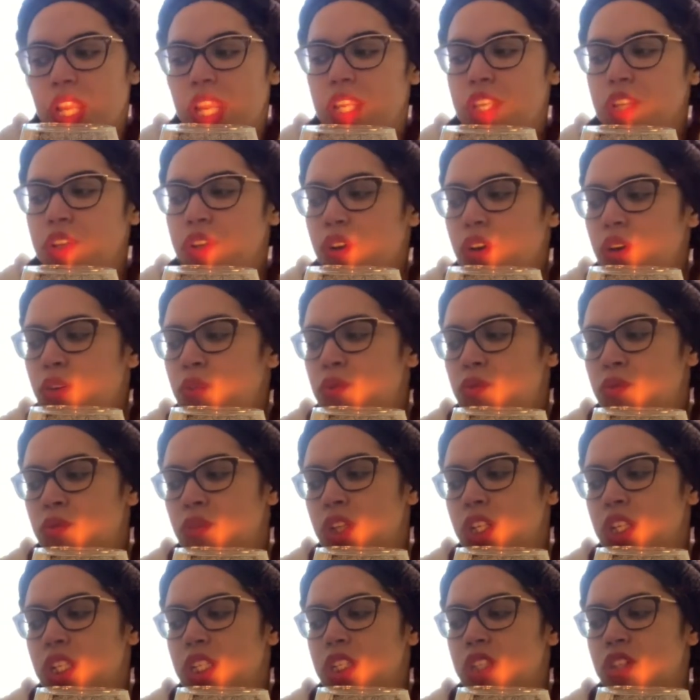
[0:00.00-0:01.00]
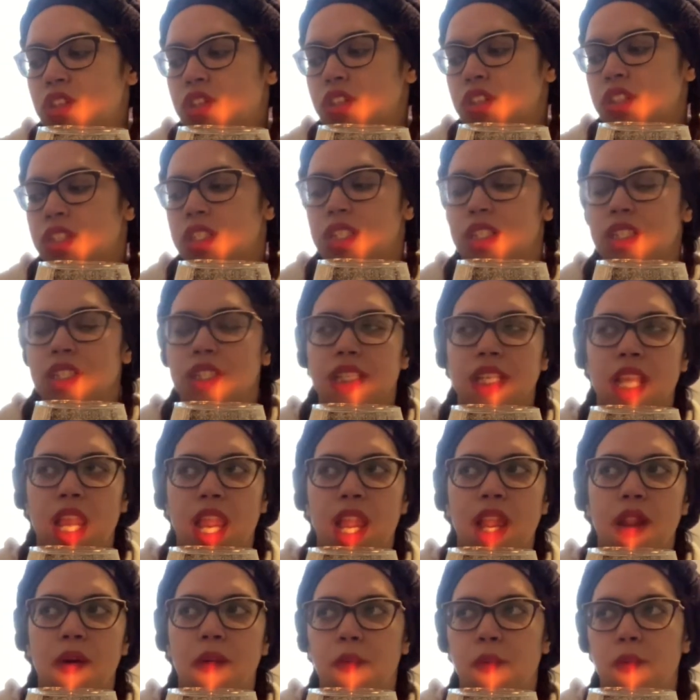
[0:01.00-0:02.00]
And you're really just
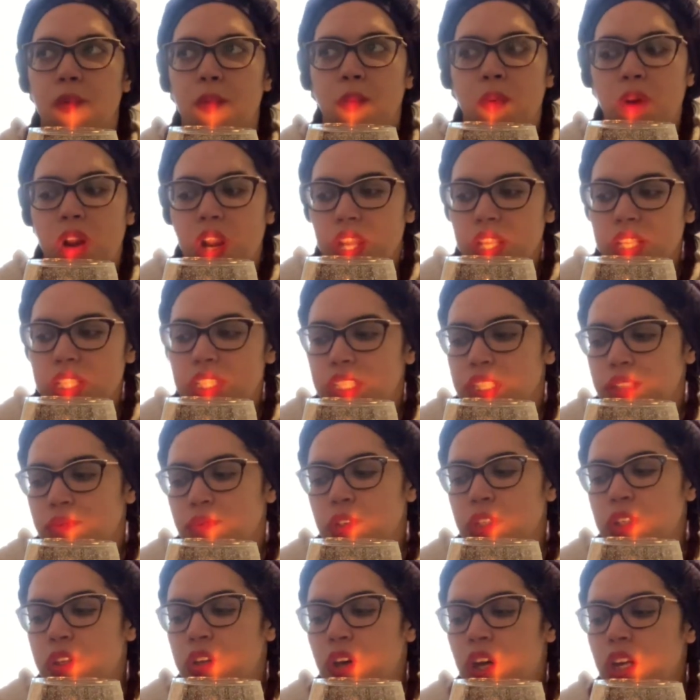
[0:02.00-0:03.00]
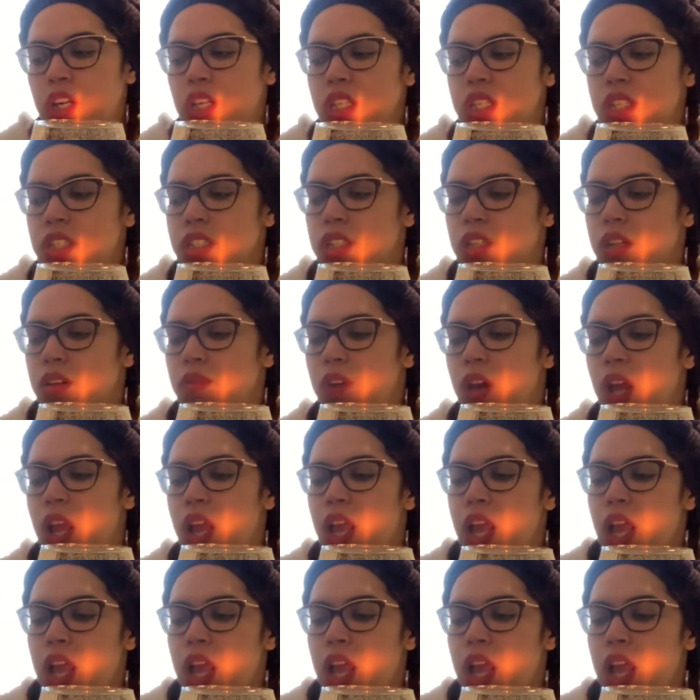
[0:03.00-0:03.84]
not wanting, regardless of